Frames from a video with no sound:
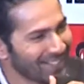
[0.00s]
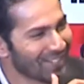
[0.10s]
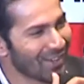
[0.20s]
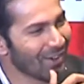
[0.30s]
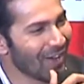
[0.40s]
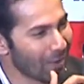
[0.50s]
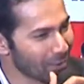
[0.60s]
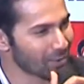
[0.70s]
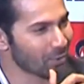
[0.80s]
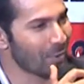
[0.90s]
So I
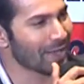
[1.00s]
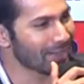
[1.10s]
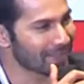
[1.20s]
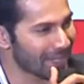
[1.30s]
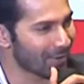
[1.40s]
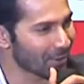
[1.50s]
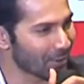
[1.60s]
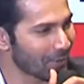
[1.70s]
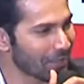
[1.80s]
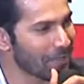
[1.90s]
was doing the scene
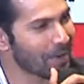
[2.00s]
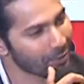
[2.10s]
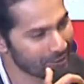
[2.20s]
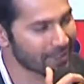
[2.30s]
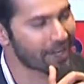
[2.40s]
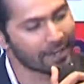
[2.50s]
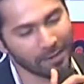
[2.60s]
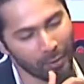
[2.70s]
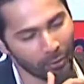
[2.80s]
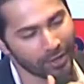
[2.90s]
also with him, but I was excited
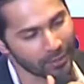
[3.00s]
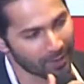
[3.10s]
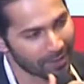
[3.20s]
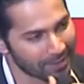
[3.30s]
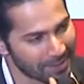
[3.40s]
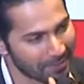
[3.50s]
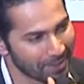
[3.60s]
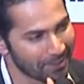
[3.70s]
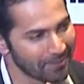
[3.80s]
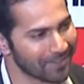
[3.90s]
about it as well at the same
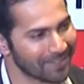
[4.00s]
time.